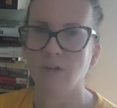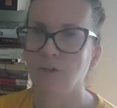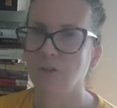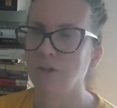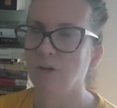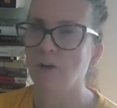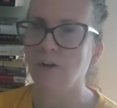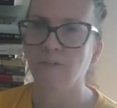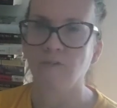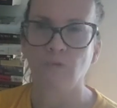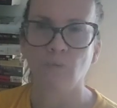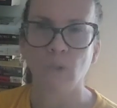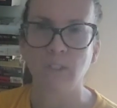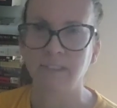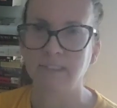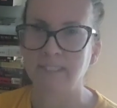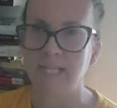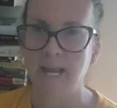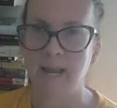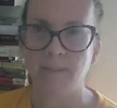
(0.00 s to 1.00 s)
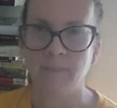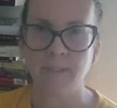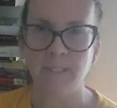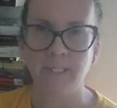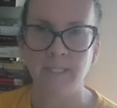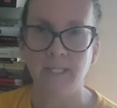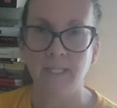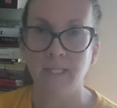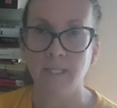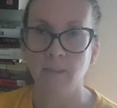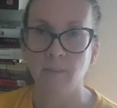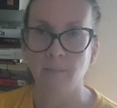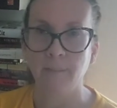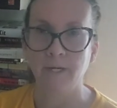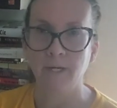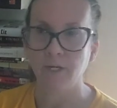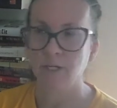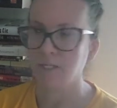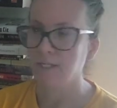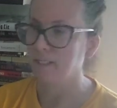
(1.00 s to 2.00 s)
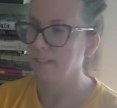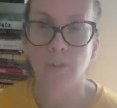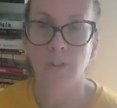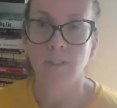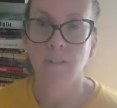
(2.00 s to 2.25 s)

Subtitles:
of what's happening in America.